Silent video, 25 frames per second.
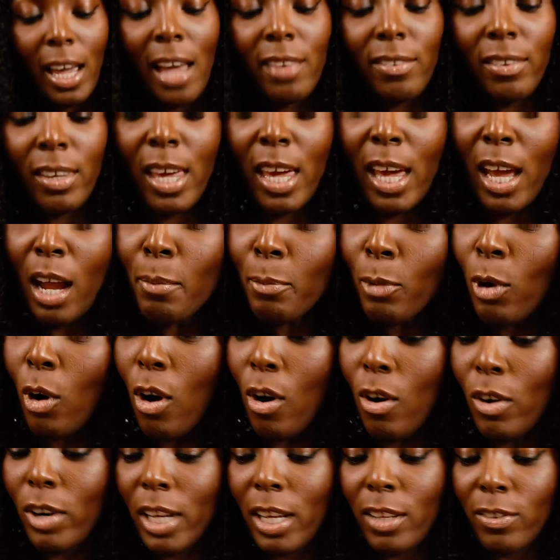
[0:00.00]
It has a camera
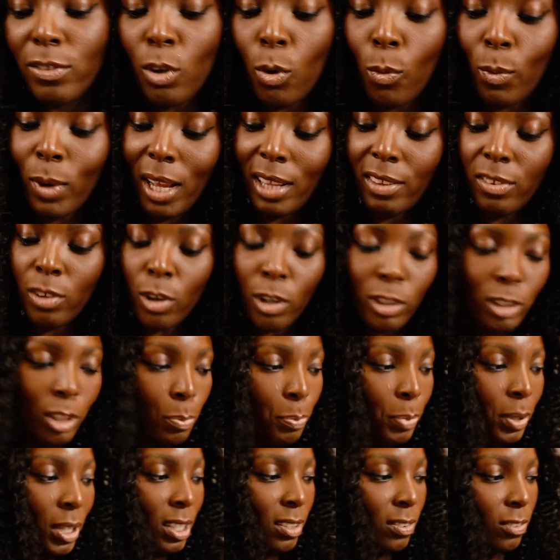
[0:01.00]
on it, so when I took
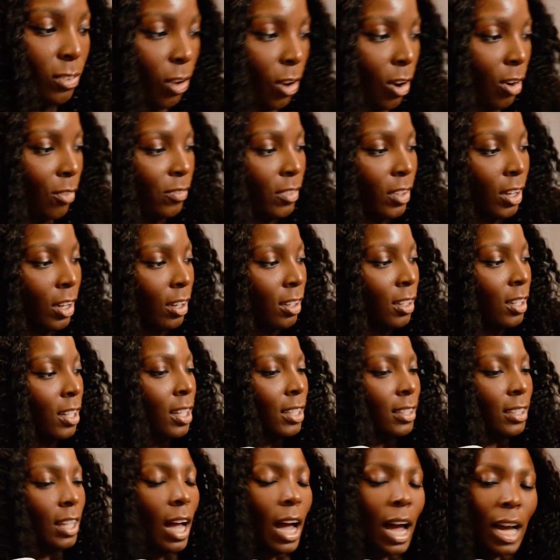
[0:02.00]
the piece off, the
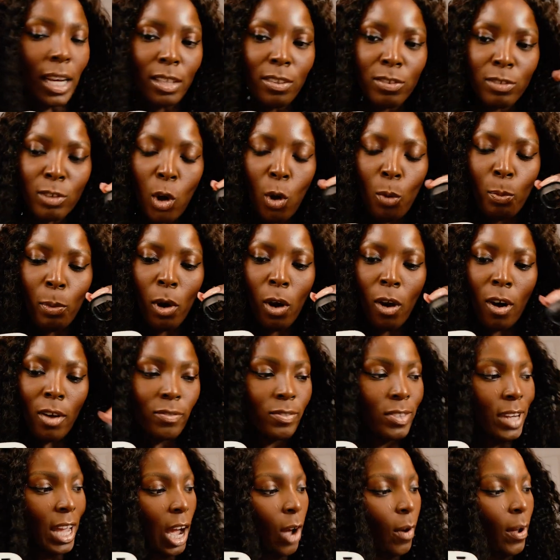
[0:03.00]
otoscope
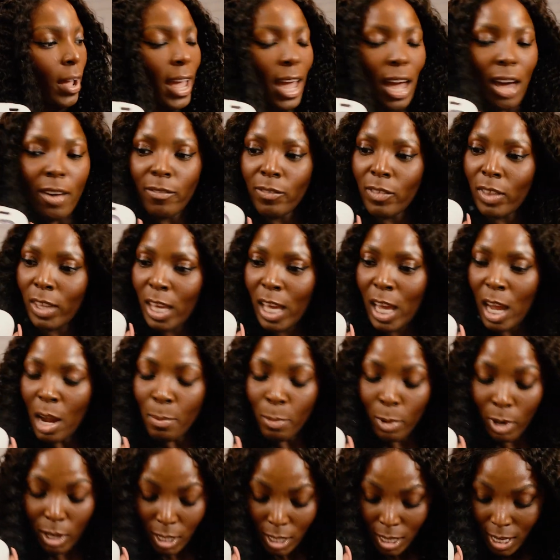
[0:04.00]
off, now I have the
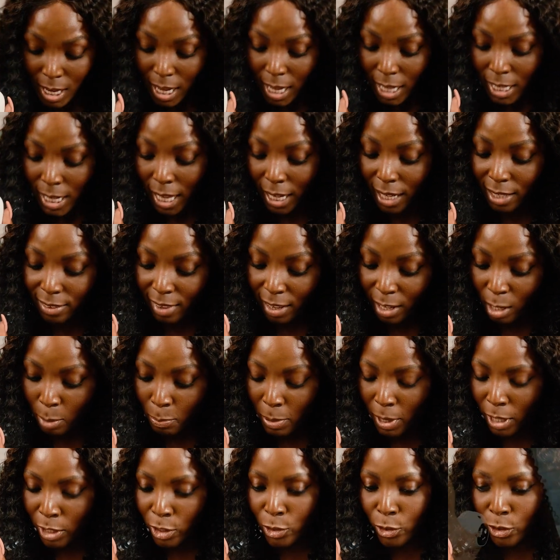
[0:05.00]
camera and I can take a
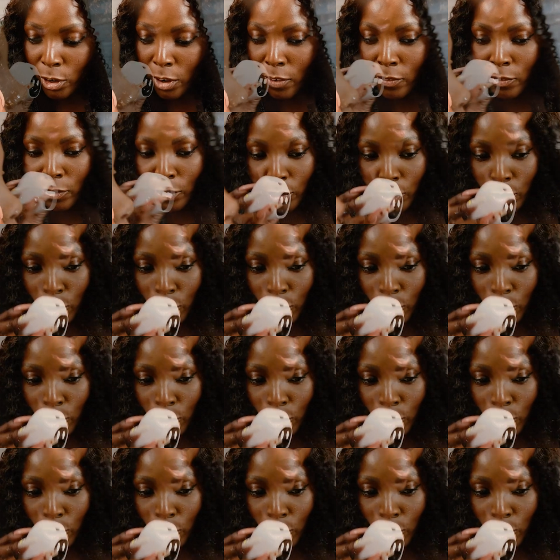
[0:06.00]
picture of